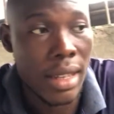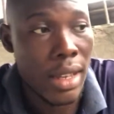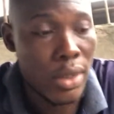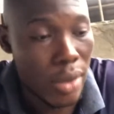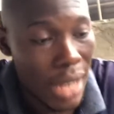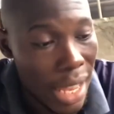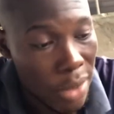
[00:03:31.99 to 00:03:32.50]

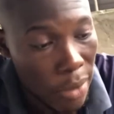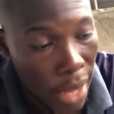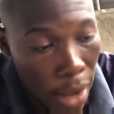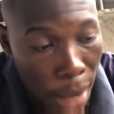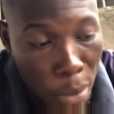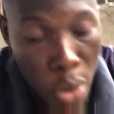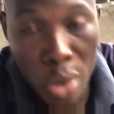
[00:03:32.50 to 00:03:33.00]
So that's why
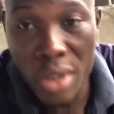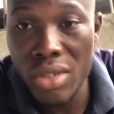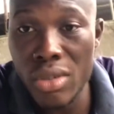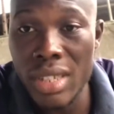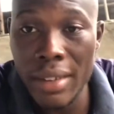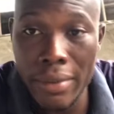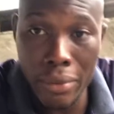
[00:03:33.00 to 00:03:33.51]
I'm always
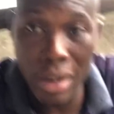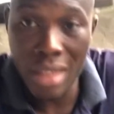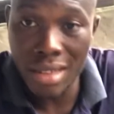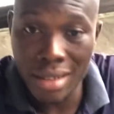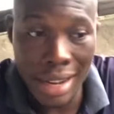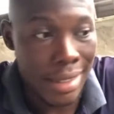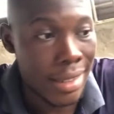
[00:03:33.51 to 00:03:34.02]
using fresh
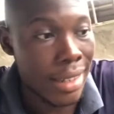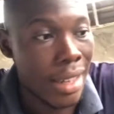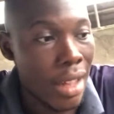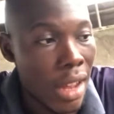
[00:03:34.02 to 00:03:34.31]
grass